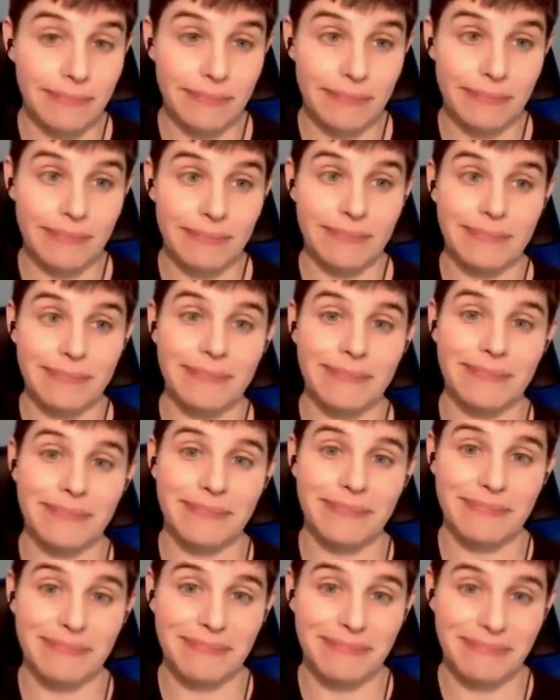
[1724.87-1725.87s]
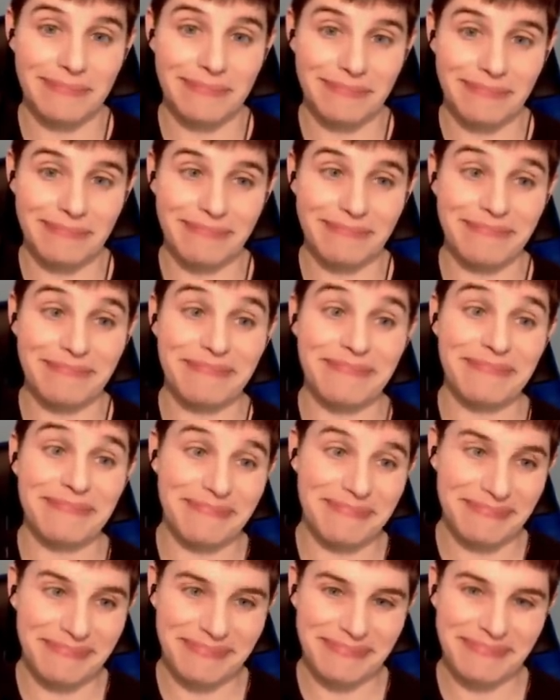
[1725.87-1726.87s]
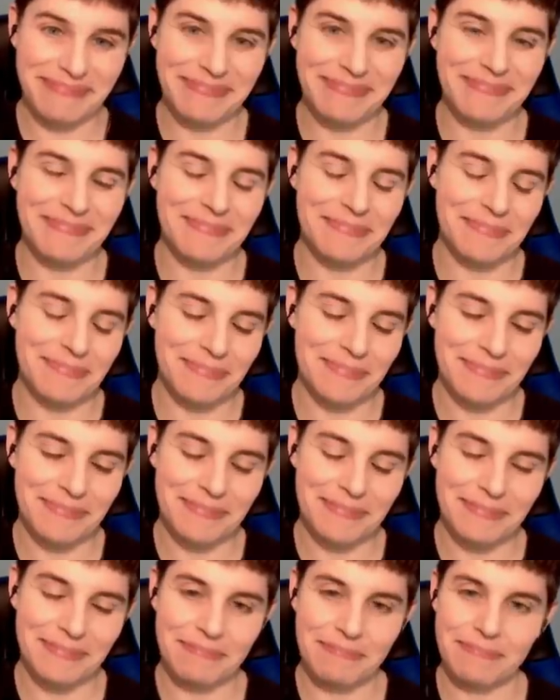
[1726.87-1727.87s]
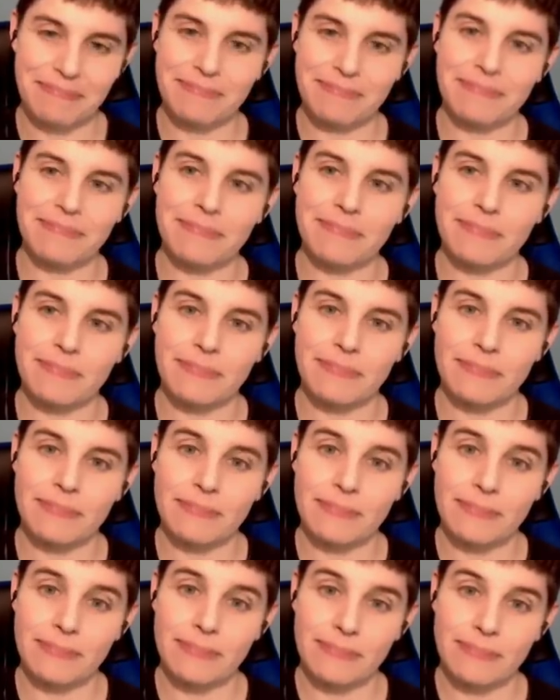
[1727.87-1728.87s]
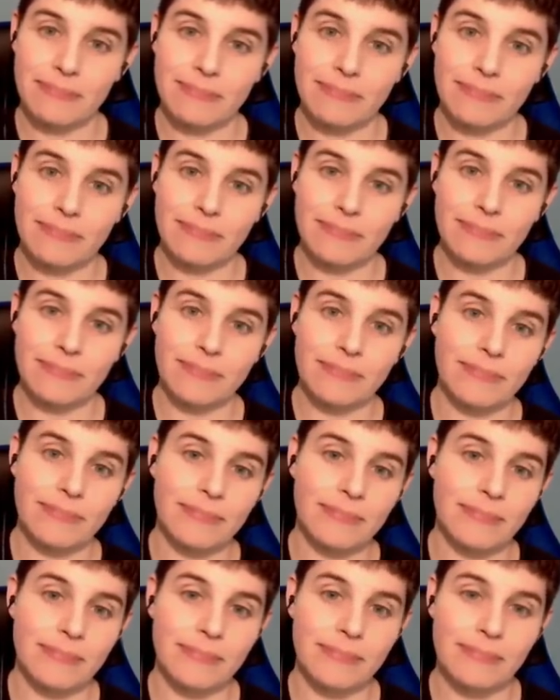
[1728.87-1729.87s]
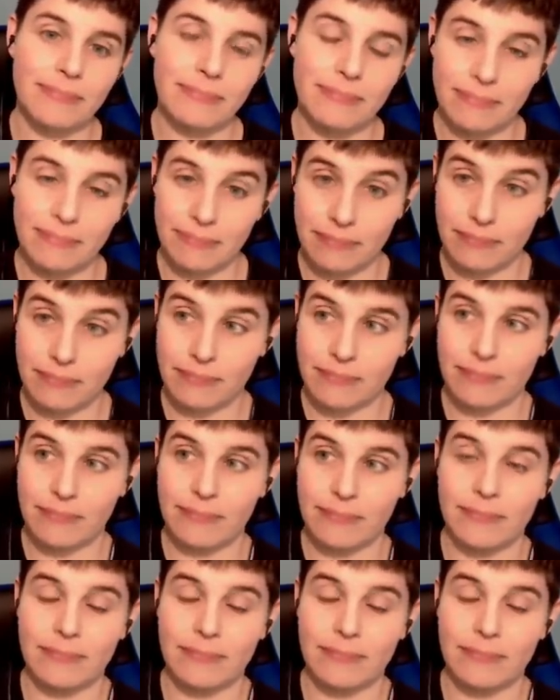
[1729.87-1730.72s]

(not speaking)